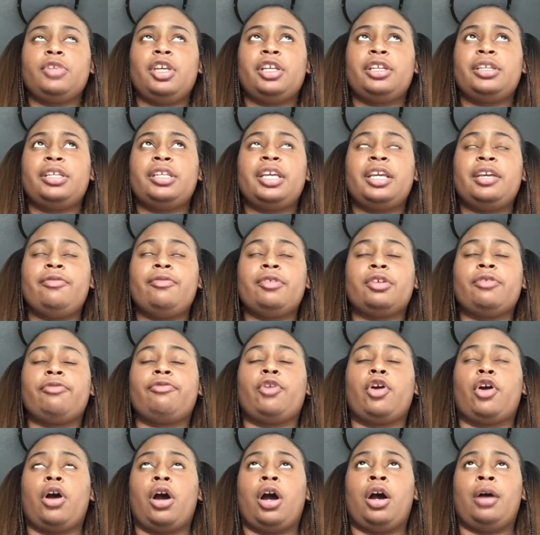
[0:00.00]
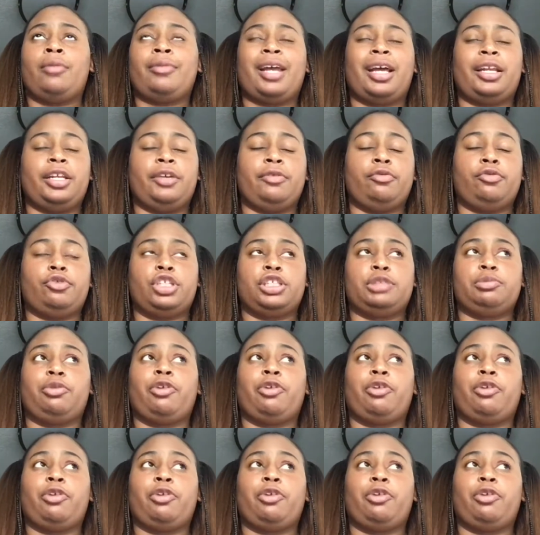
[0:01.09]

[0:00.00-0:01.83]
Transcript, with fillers: D for um not Divatress,